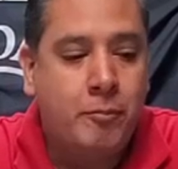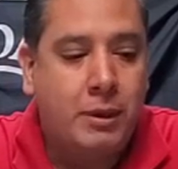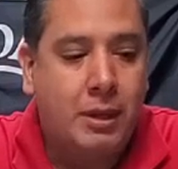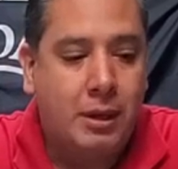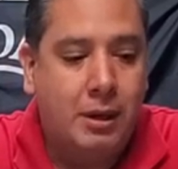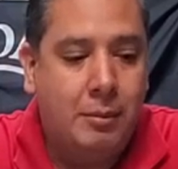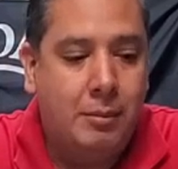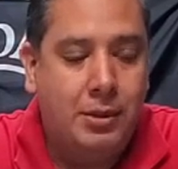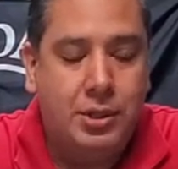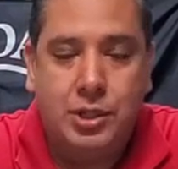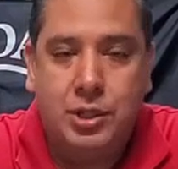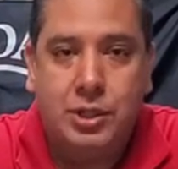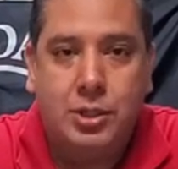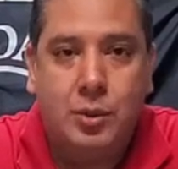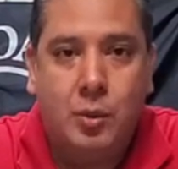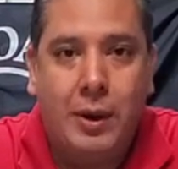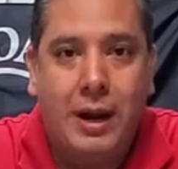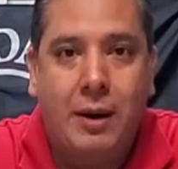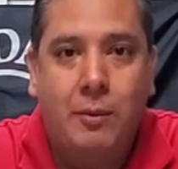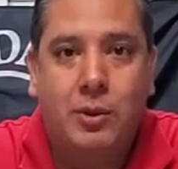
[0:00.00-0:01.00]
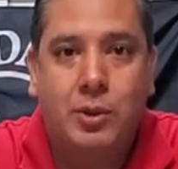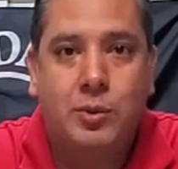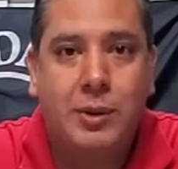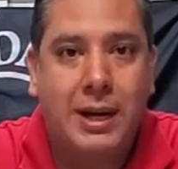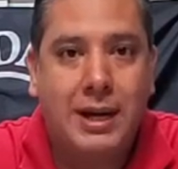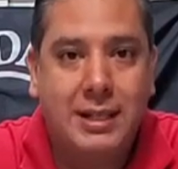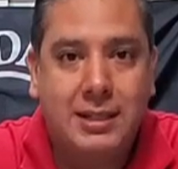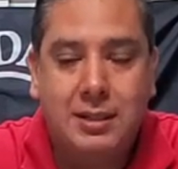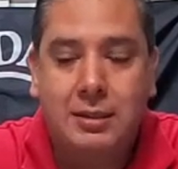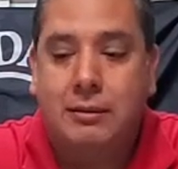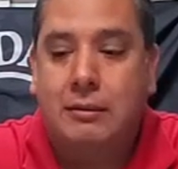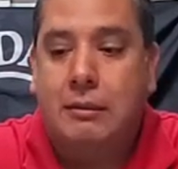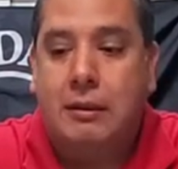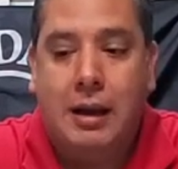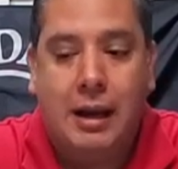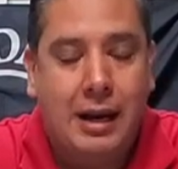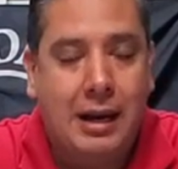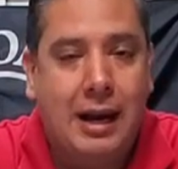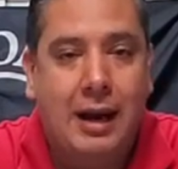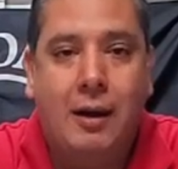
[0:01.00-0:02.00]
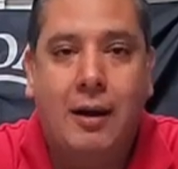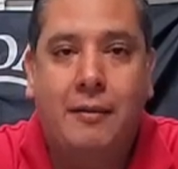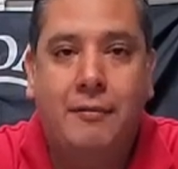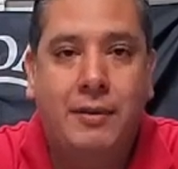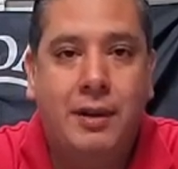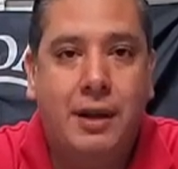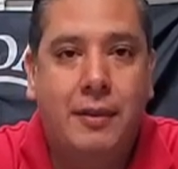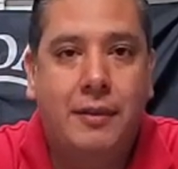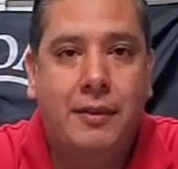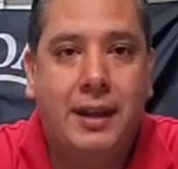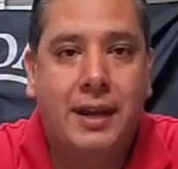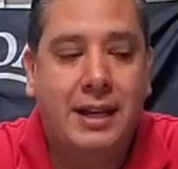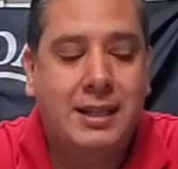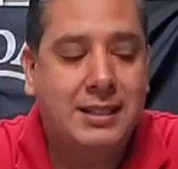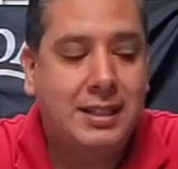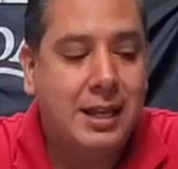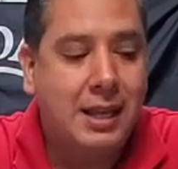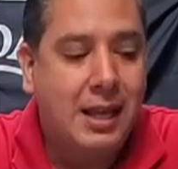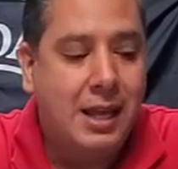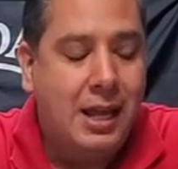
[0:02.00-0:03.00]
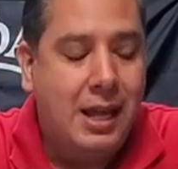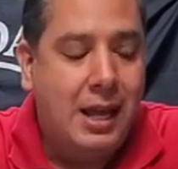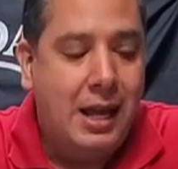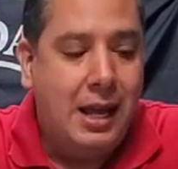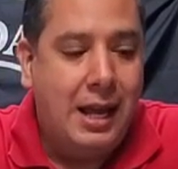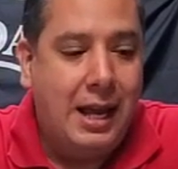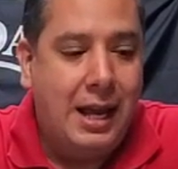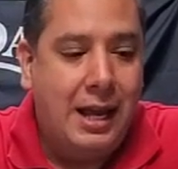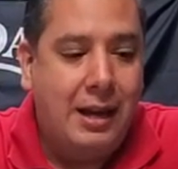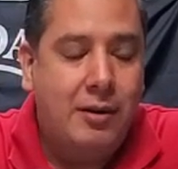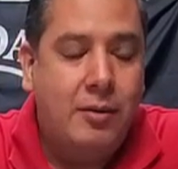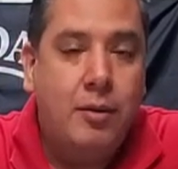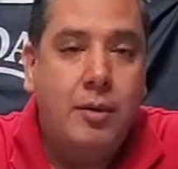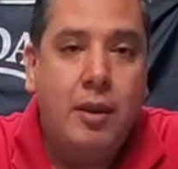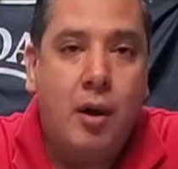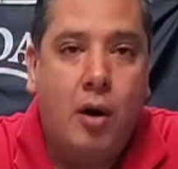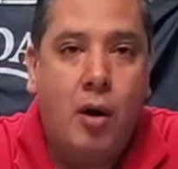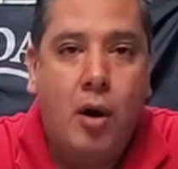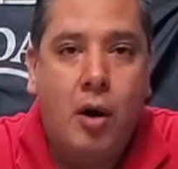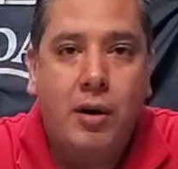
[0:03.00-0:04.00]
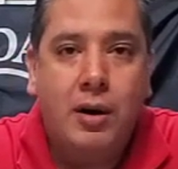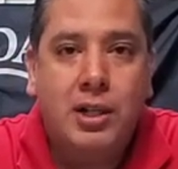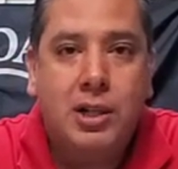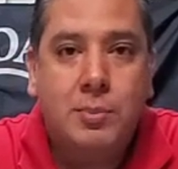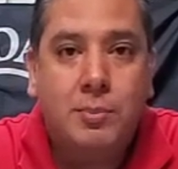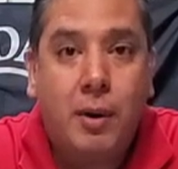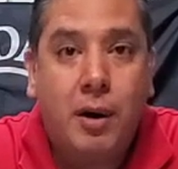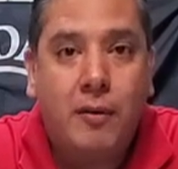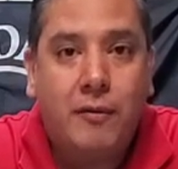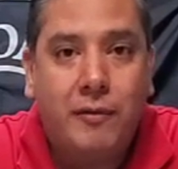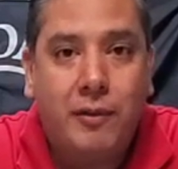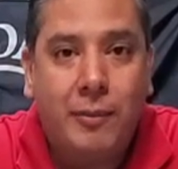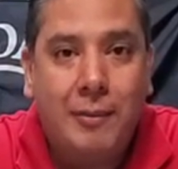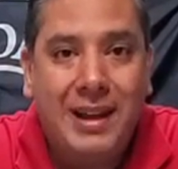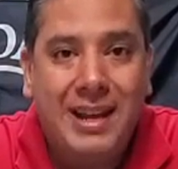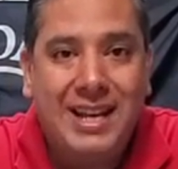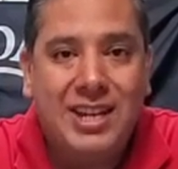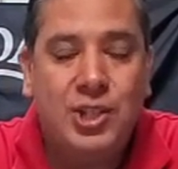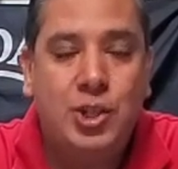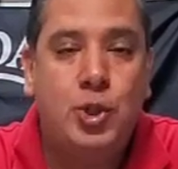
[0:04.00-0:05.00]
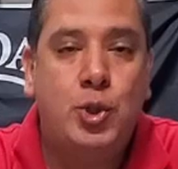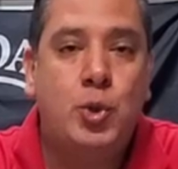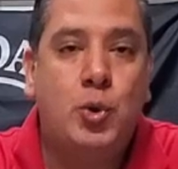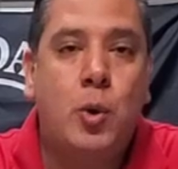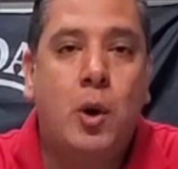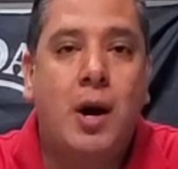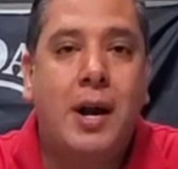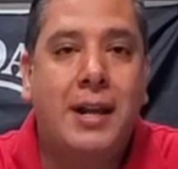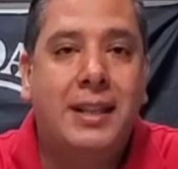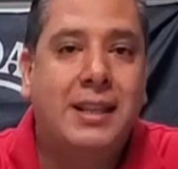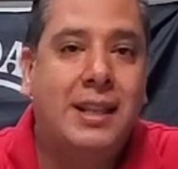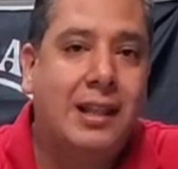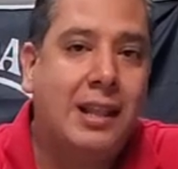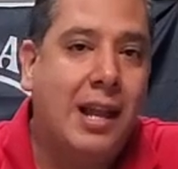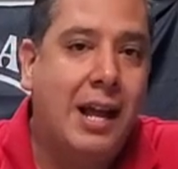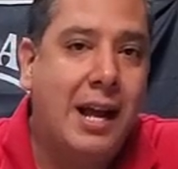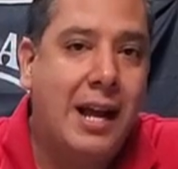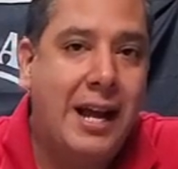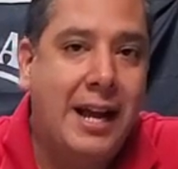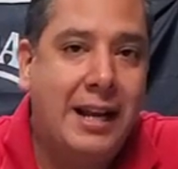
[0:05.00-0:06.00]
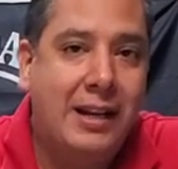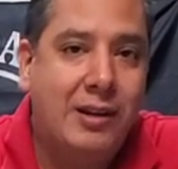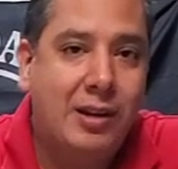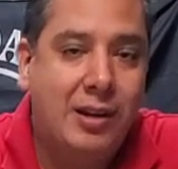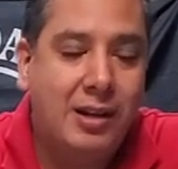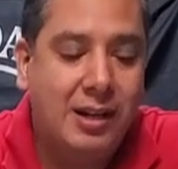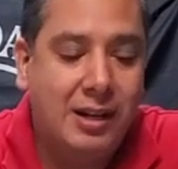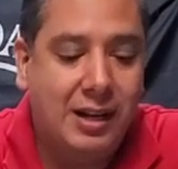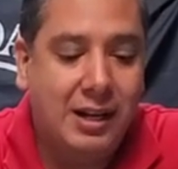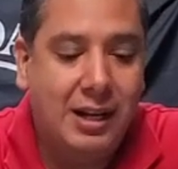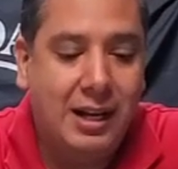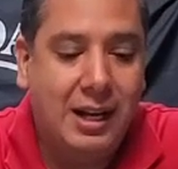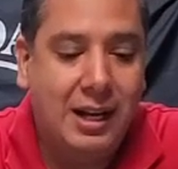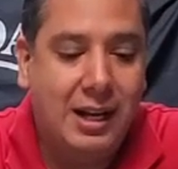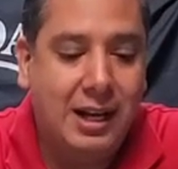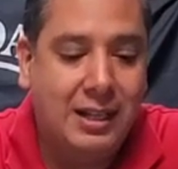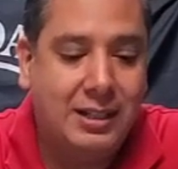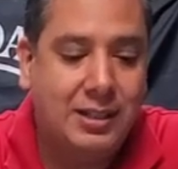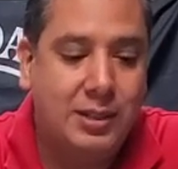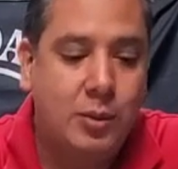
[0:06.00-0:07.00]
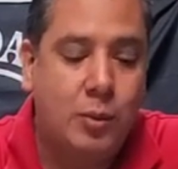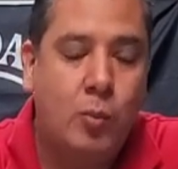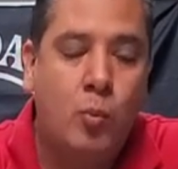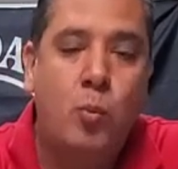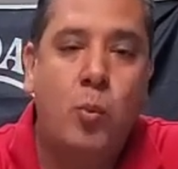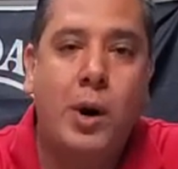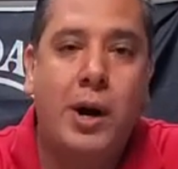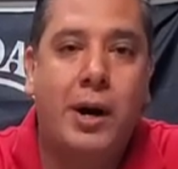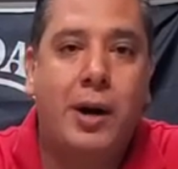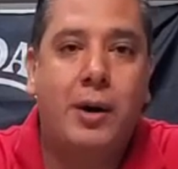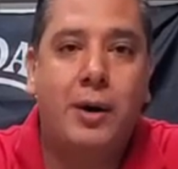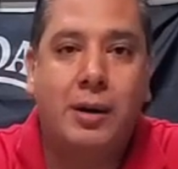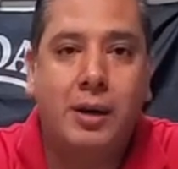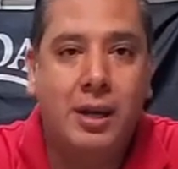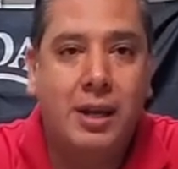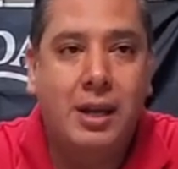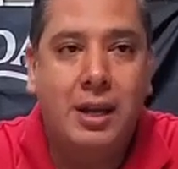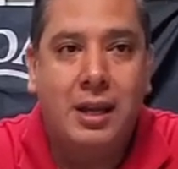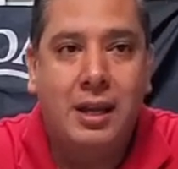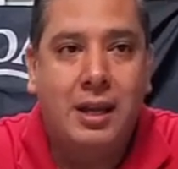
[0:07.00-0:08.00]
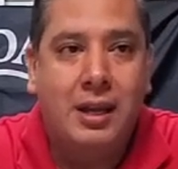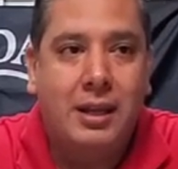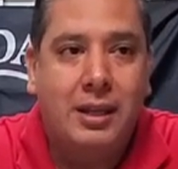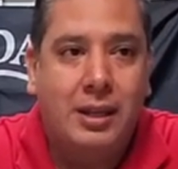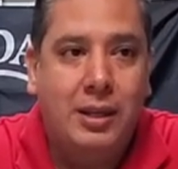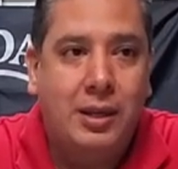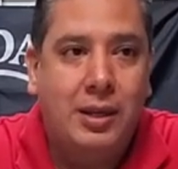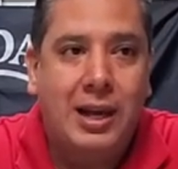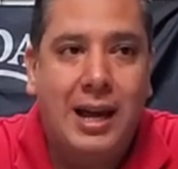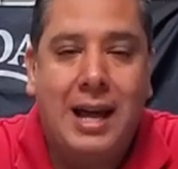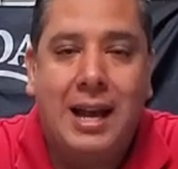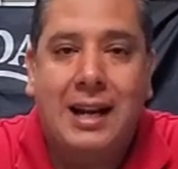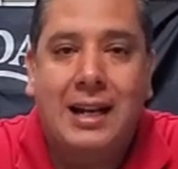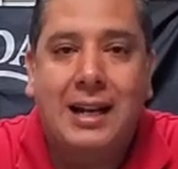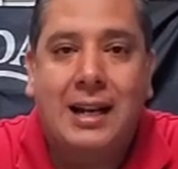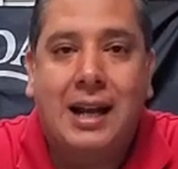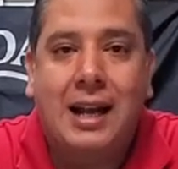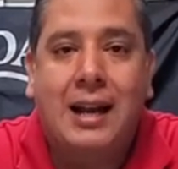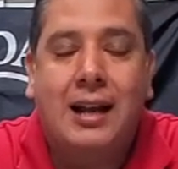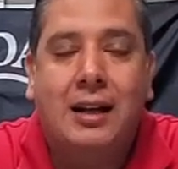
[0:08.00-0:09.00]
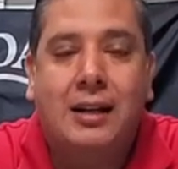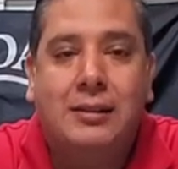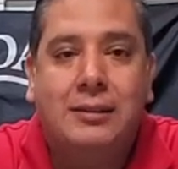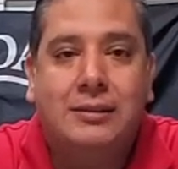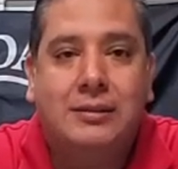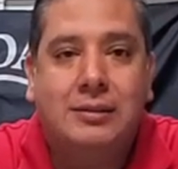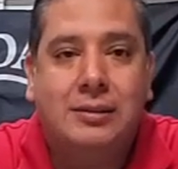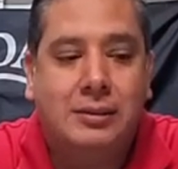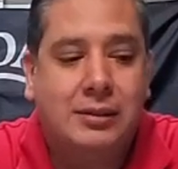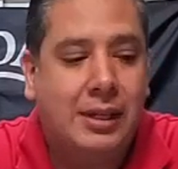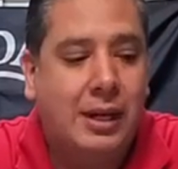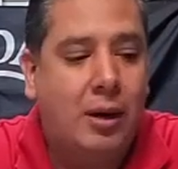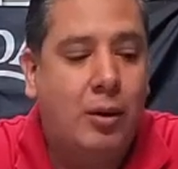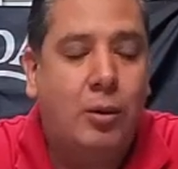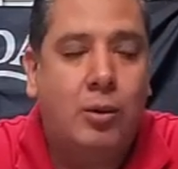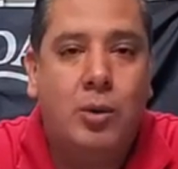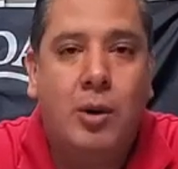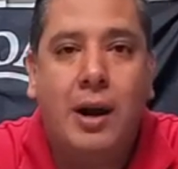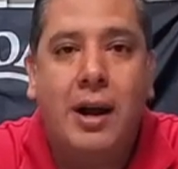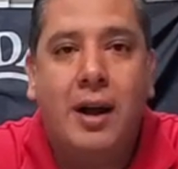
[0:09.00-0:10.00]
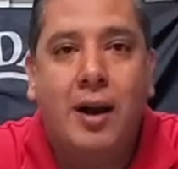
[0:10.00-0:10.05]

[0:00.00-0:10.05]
It's just the way I was raised and how I've done things. And the hardest part for me is drawing the line as to where you got to kind of, cry